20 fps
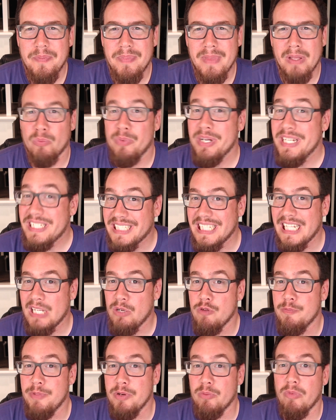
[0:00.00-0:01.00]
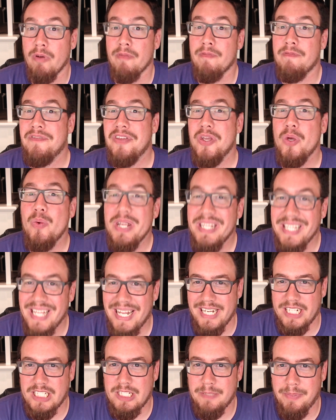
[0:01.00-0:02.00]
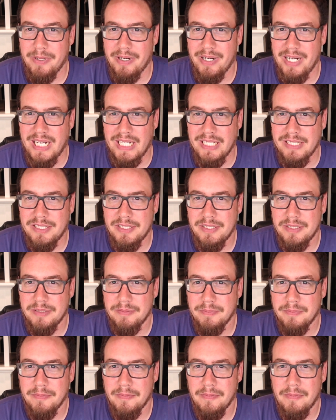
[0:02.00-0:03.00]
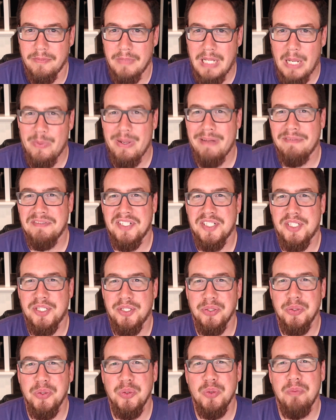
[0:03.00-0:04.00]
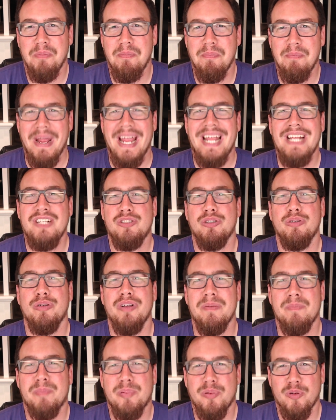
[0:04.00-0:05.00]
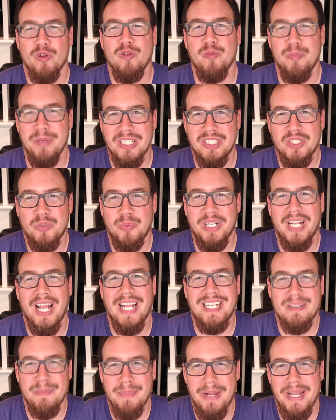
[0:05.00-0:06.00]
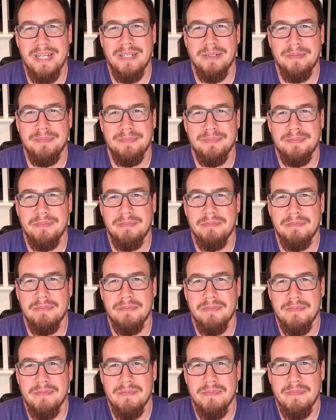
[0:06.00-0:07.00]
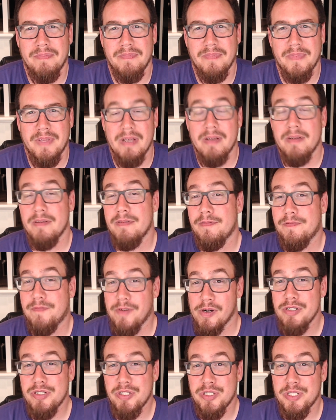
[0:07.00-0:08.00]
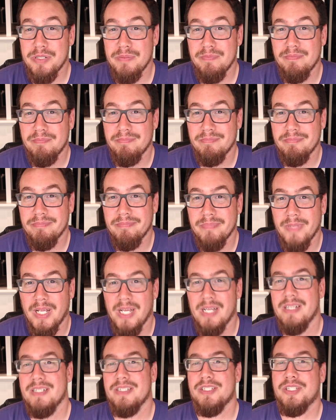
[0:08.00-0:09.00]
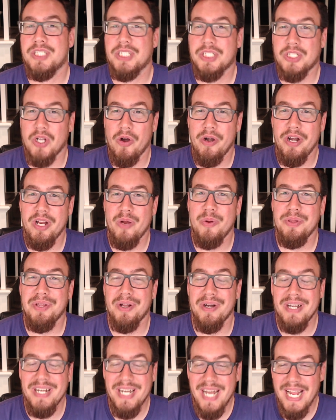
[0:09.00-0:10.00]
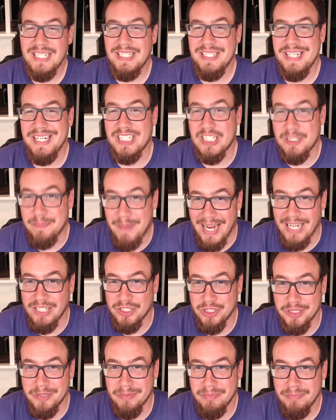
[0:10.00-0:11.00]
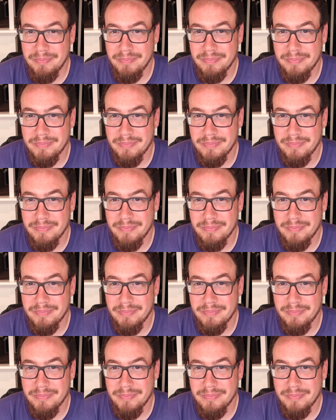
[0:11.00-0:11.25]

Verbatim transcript: Recently we've been reviewing that experience, and we have two major improvements we'd like to make. First, starting with our next expansion,